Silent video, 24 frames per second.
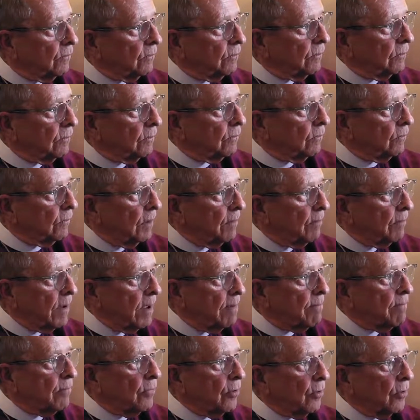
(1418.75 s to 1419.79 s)

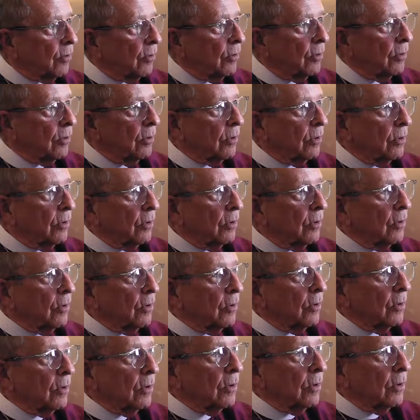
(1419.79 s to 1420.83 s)
remember
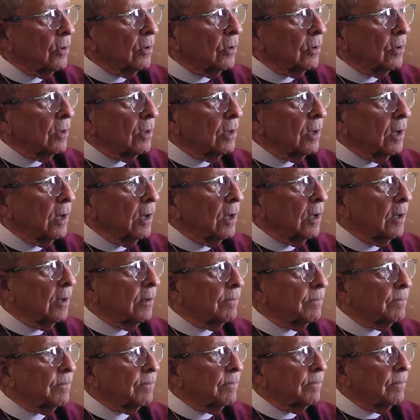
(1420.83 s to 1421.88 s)
uh,
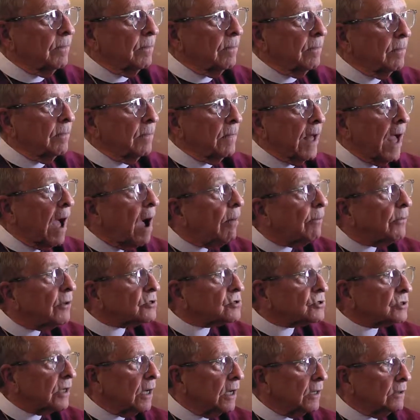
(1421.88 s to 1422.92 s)
how much
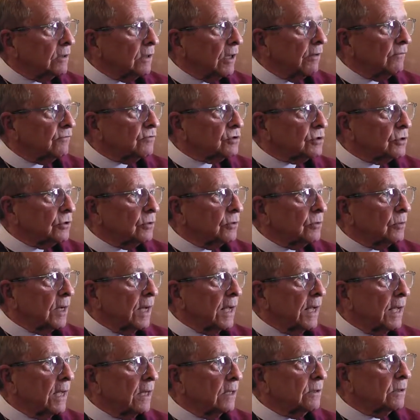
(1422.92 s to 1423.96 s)
God loves you,
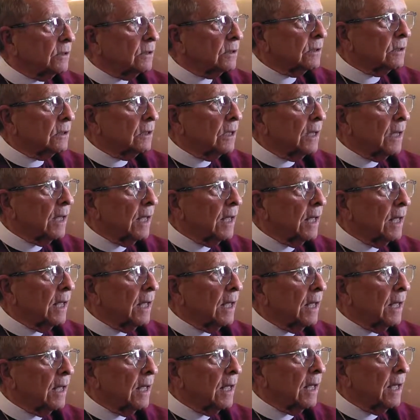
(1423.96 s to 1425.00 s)
and
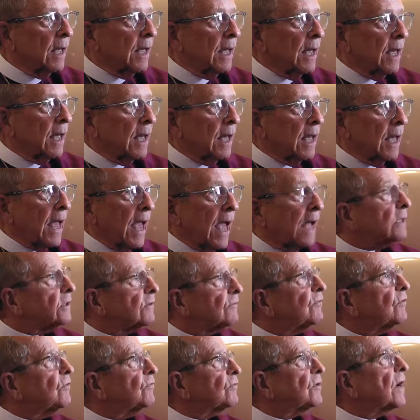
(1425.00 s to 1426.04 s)
and if
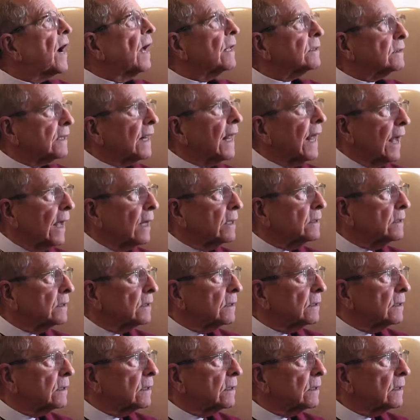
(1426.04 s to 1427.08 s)
you've got that,
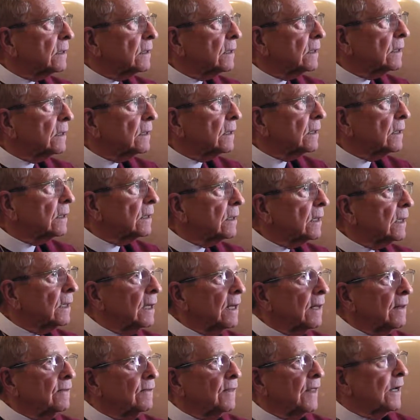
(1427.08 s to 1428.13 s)

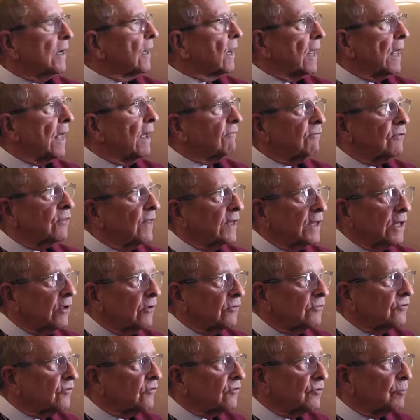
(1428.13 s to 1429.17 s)
then everything else
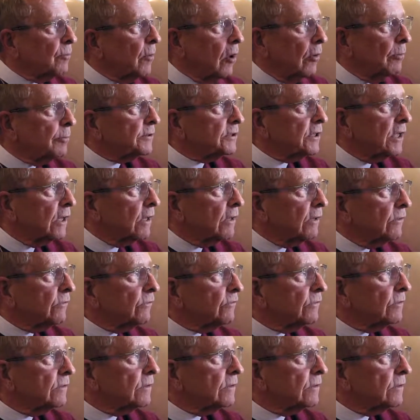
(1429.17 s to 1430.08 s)
is small potatoes.